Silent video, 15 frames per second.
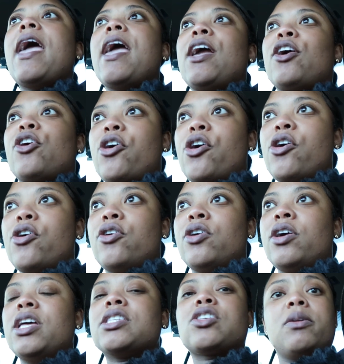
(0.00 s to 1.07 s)
And
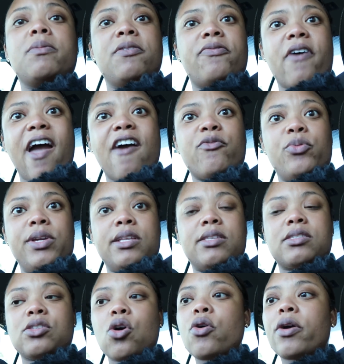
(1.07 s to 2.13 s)
girl, it's gonna be five
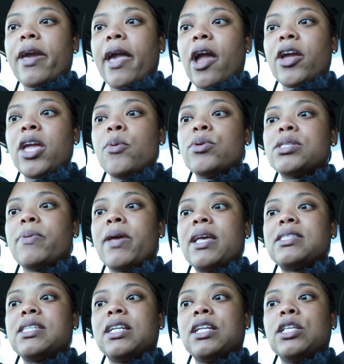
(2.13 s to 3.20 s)
weeks. Soul Care, he was
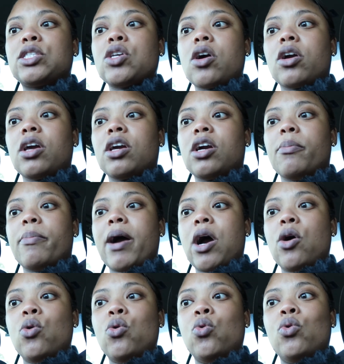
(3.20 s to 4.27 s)
basically talking
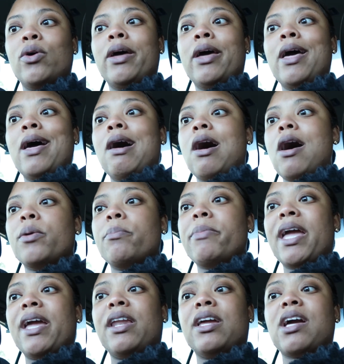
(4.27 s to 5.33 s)
about we're
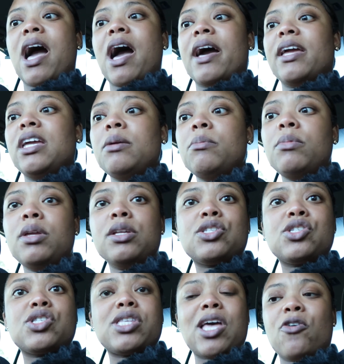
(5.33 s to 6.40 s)
made in God
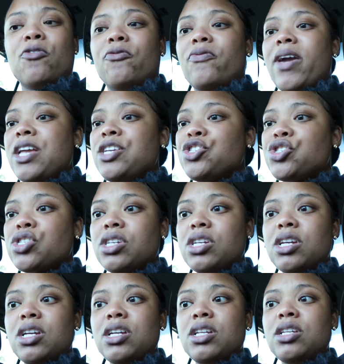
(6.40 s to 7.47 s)
image,
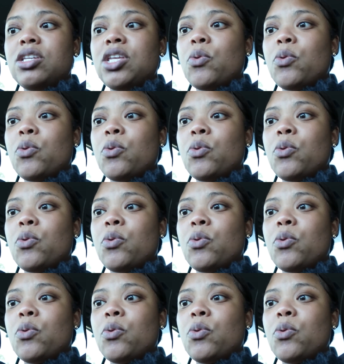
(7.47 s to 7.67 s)
salvation.